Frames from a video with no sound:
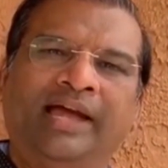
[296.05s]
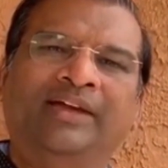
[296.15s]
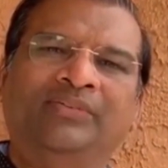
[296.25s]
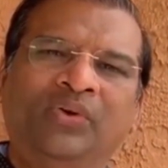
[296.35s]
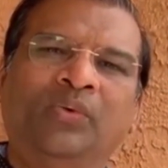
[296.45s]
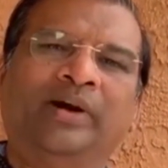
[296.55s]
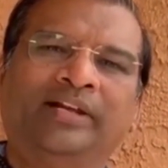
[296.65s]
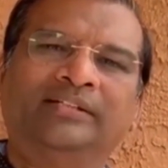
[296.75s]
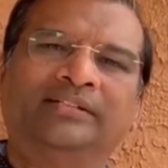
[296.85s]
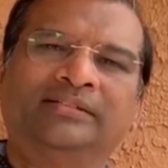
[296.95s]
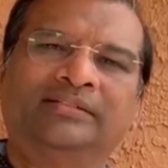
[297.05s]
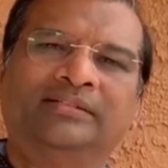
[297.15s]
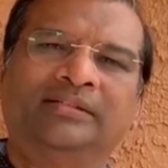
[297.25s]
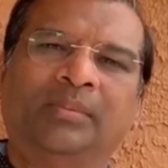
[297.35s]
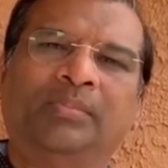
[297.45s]
I have no one
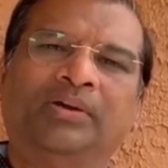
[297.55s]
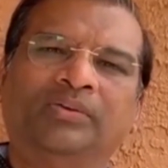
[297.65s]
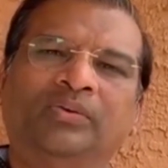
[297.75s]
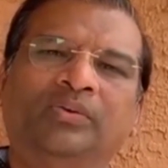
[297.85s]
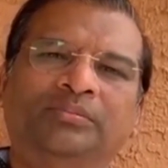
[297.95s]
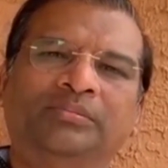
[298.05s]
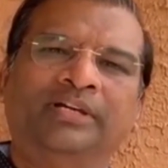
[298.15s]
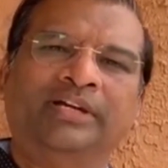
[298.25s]
upon whom